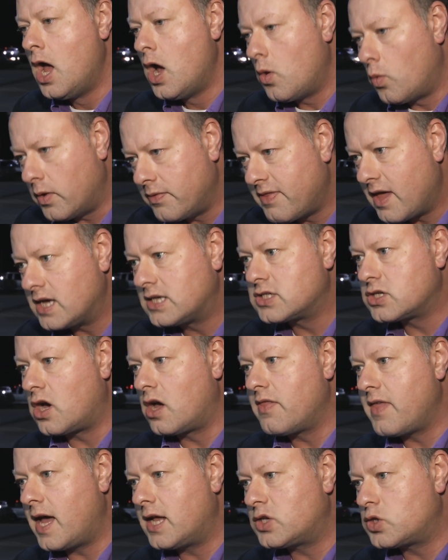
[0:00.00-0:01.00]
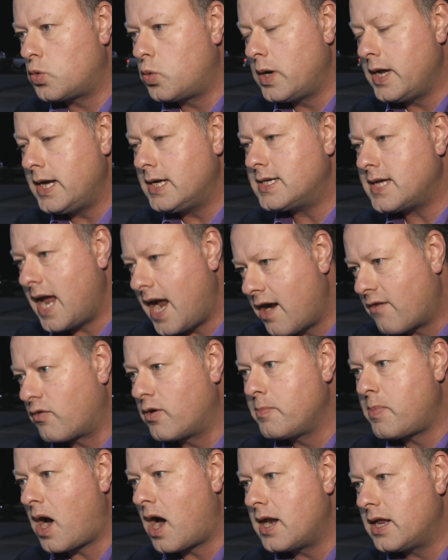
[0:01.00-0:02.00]
When they saw that tweet,
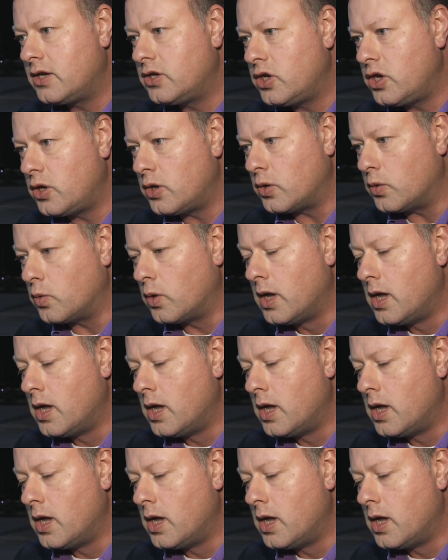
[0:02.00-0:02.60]
everybody knew.